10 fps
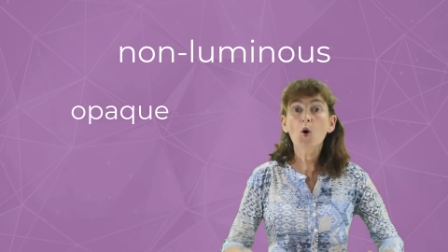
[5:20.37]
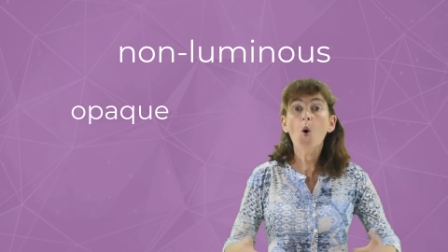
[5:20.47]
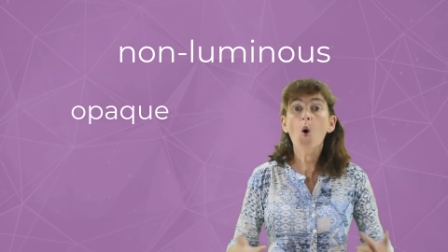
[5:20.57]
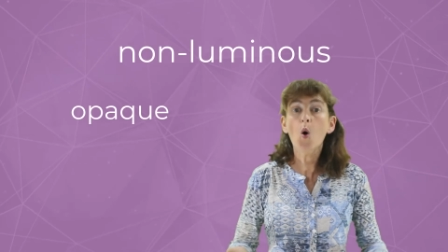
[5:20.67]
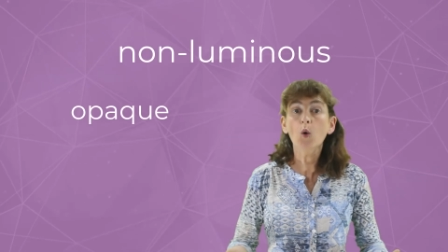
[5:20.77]

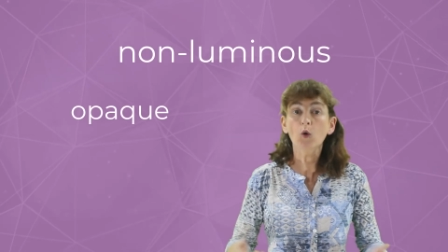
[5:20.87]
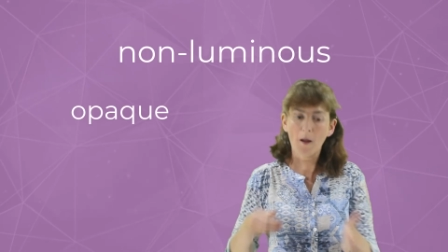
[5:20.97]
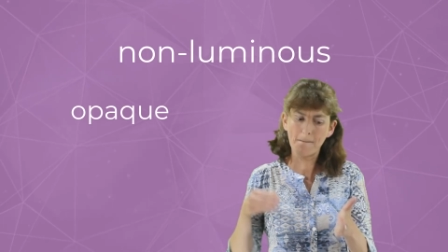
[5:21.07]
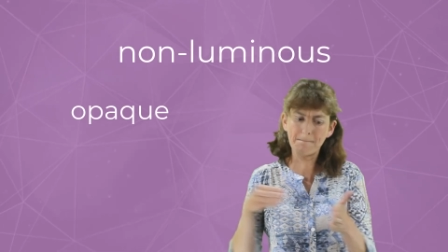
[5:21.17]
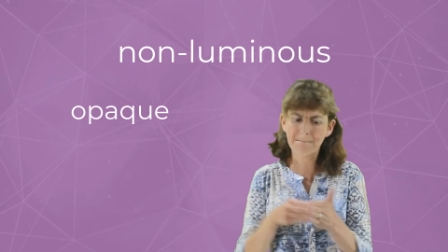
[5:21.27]
all
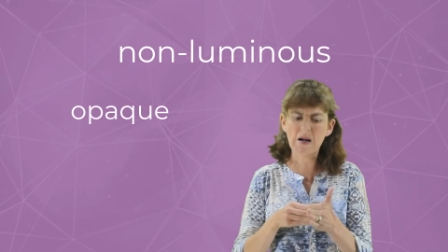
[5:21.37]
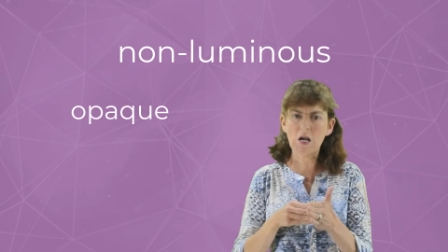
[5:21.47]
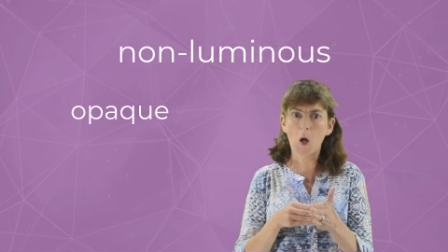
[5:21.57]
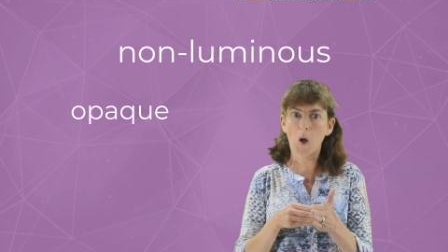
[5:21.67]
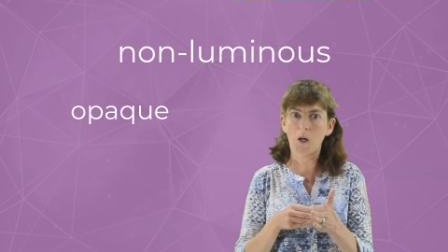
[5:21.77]

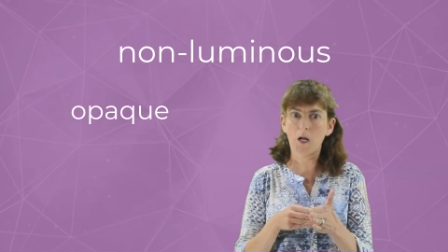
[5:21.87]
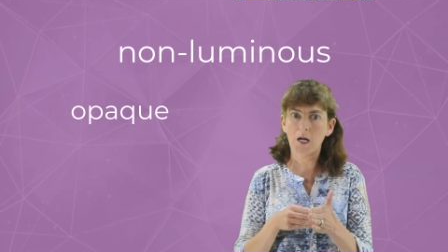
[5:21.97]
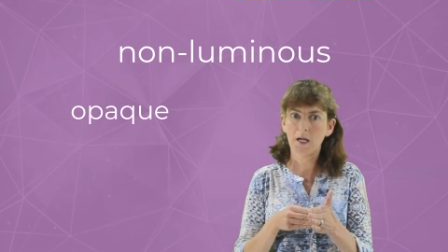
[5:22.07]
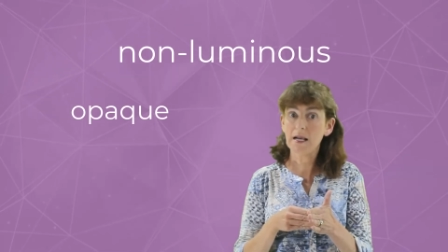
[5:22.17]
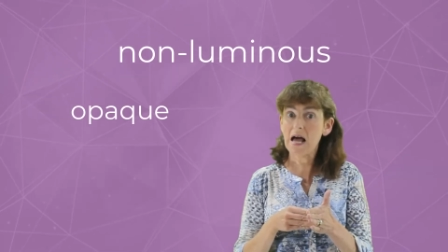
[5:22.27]
block
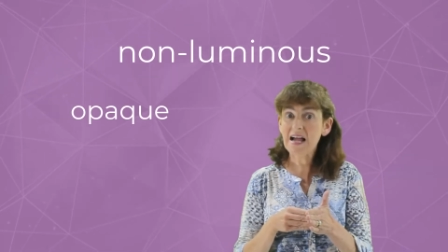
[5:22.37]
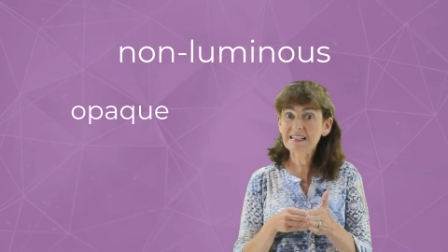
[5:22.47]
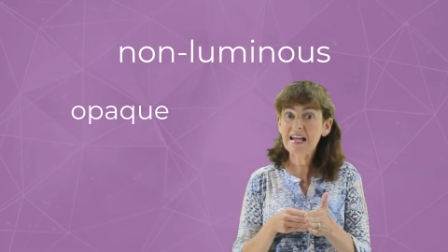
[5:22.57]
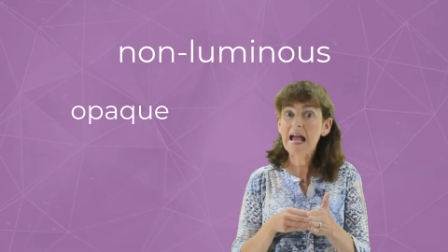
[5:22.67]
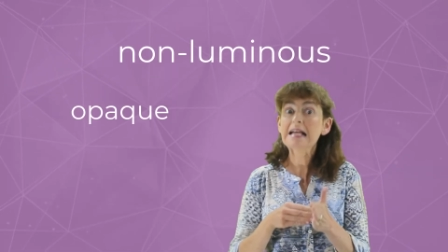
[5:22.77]
light.